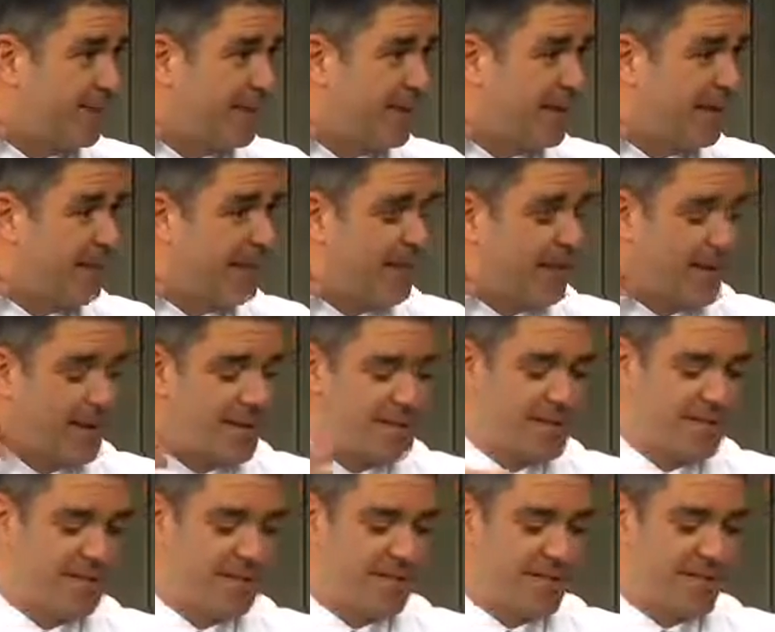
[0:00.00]
And what
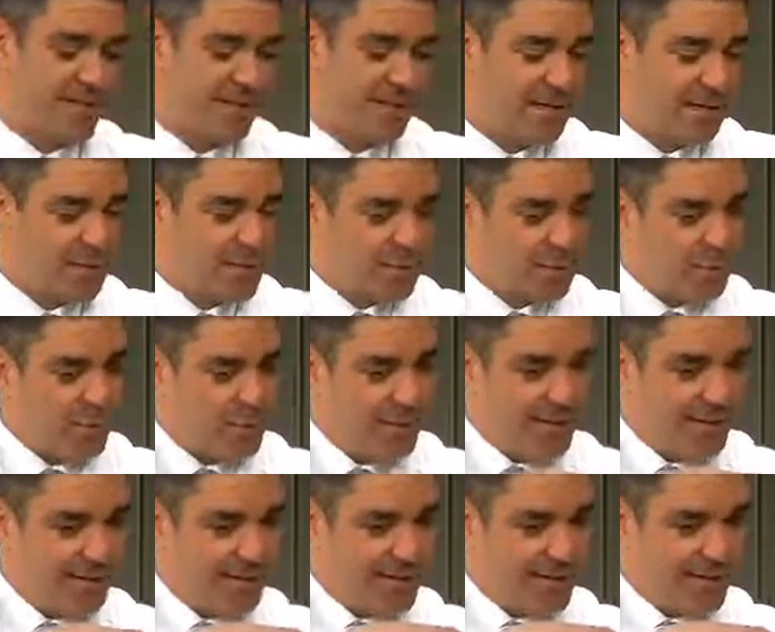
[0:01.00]
happens is the discs will
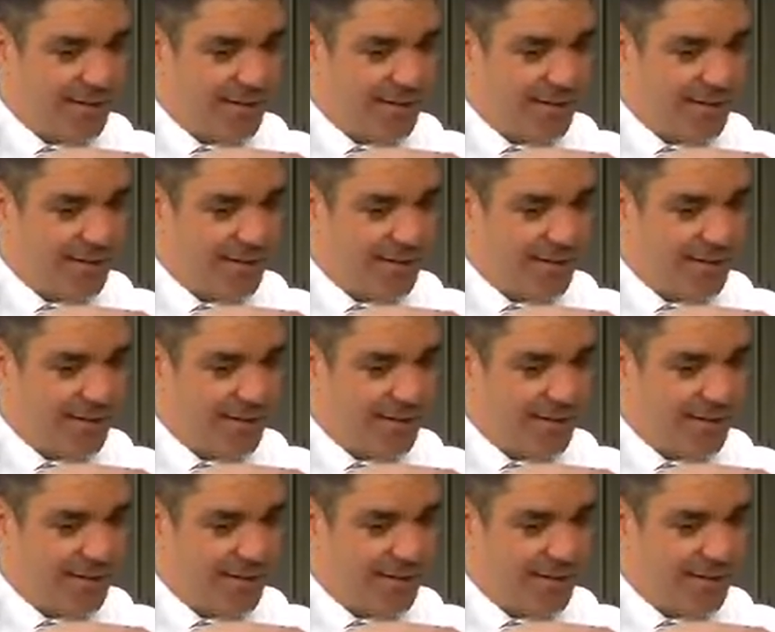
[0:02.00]
begin to